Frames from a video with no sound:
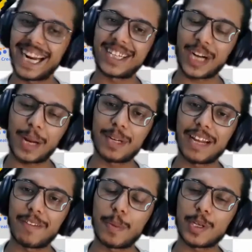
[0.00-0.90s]
yeah I, I
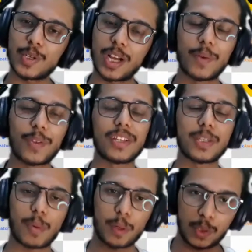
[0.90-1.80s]
tried my level best to
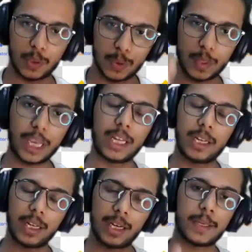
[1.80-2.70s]
cover things about
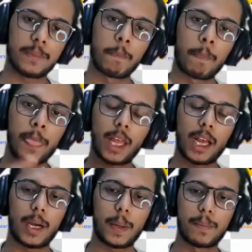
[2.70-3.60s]
you in uh,
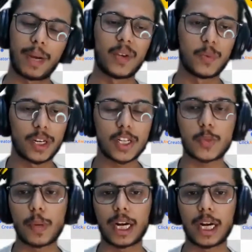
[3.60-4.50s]
uh, my
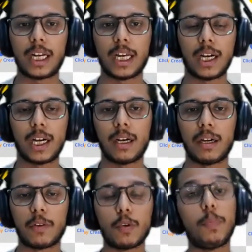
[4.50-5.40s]
words but
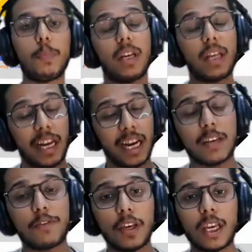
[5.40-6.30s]
uh, it would be
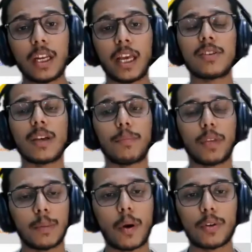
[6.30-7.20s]
great if we can hear
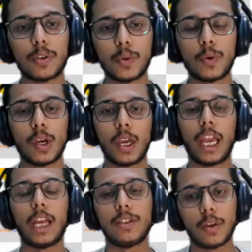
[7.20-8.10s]
something about you
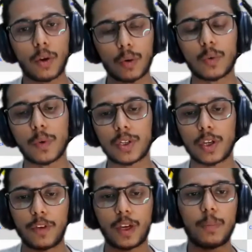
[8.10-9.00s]
in your
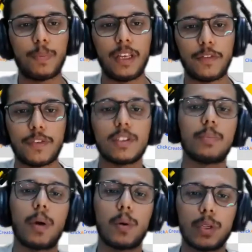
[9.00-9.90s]
own words so if you can
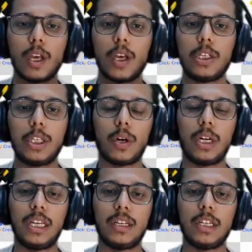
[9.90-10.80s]
brief us about
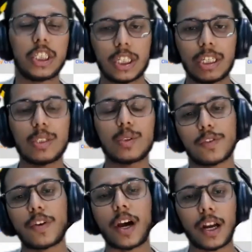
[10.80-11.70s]
your legal
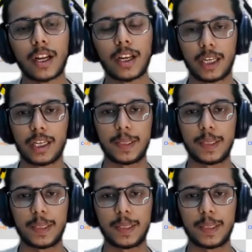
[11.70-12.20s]
journey so far